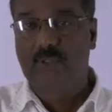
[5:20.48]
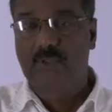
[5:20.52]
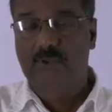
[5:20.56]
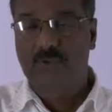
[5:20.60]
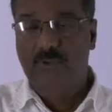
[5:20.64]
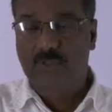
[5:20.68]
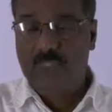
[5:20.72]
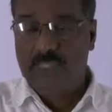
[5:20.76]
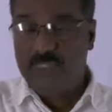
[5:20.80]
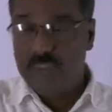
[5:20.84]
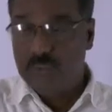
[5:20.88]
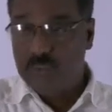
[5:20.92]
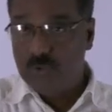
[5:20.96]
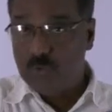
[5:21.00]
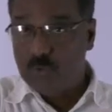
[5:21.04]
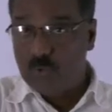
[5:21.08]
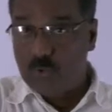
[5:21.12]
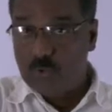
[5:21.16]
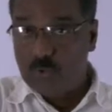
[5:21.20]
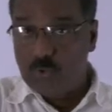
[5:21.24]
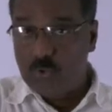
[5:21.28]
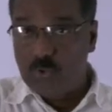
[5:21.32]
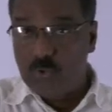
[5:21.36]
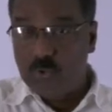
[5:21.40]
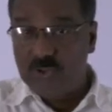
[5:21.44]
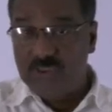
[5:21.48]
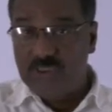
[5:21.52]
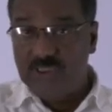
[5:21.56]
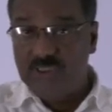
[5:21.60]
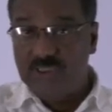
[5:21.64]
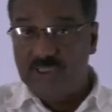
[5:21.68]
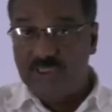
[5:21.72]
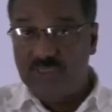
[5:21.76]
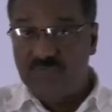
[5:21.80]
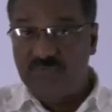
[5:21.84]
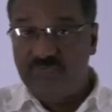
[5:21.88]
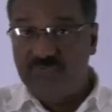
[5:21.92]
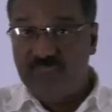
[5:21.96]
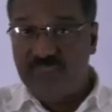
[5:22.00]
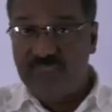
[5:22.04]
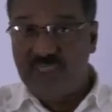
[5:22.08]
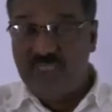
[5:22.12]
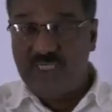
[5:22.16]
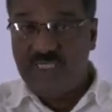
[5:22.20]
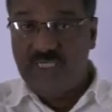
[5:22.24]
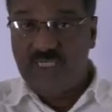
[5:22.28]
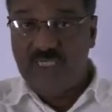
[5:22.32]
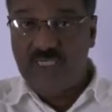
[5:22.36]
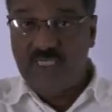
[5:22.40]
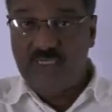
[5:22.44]
So writing all these
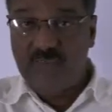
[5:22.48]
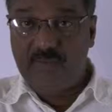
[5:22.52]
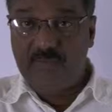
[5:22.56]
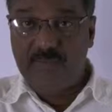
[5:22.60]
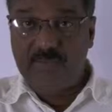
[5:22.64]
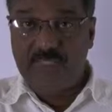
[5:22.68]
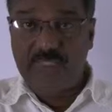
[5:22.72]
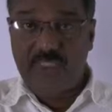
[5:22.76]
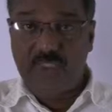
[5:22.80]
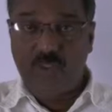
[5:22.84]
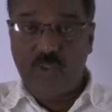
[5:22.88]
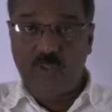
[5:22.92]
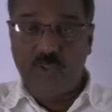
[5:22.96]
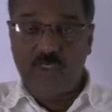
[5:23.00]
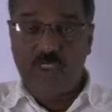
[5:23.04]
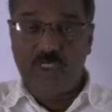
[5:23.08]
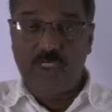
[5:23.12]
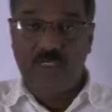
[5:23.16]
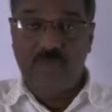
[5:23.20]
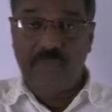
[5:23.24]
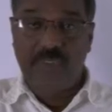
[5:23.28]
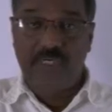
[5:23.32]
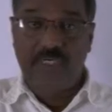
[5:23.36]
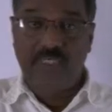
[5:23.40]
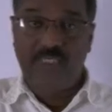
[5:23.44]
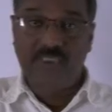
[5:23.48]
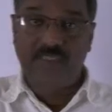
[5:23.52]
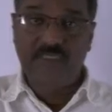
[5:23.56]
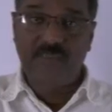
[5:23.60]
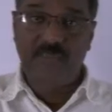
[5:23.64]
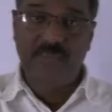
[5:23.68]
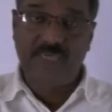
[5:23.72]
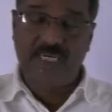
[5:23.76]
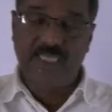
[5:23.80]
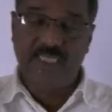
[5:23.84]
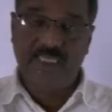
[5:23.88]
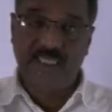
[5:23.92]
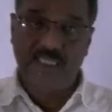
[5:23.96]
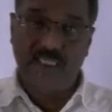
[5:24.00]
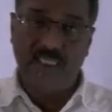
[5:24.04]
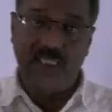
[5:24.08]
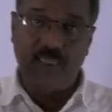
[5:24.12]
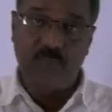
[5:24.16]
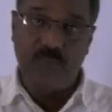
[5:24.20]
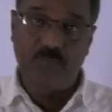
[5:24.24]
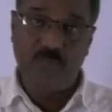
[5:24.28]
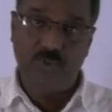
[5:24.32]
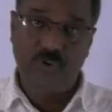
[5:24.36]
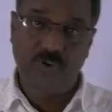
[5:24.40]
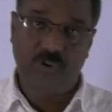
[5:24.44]
infinitely many ordered weights is
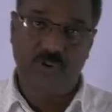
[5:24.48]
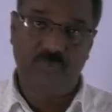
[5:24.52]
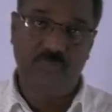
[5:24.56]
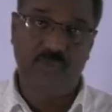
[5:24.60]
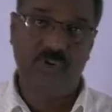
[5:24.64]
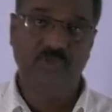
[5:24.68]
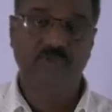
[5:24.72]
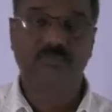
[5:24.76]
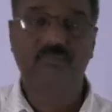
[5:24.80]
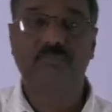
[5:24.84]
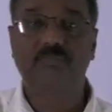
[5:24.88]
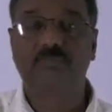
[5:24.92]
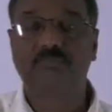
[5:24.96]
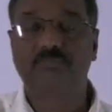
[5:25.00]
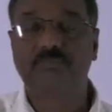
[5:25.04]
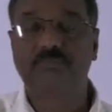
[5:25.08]
practically impossible.